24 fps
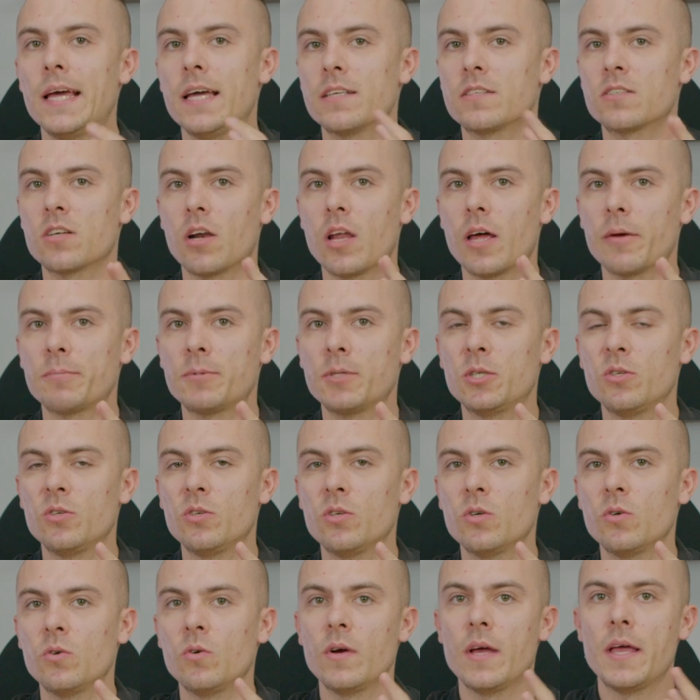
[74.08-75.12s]
It's all up to
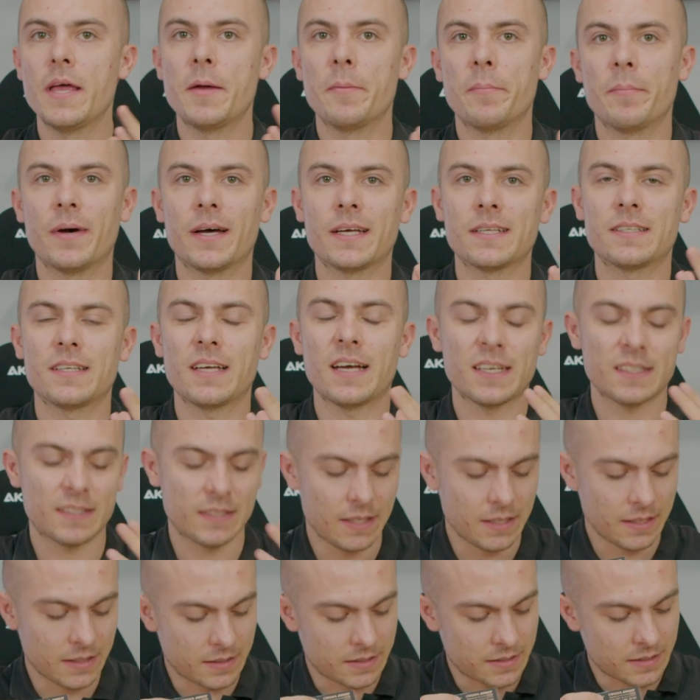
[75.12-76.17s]
you but I
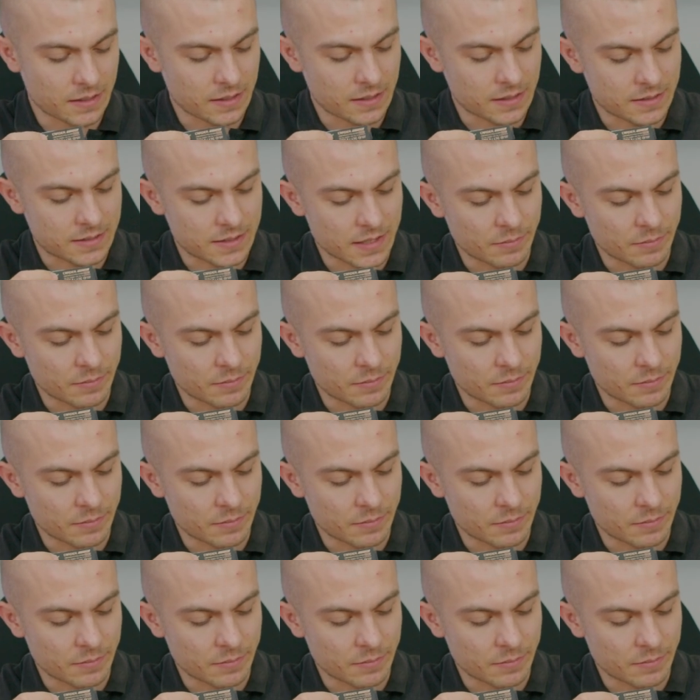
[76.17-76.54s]
think uh,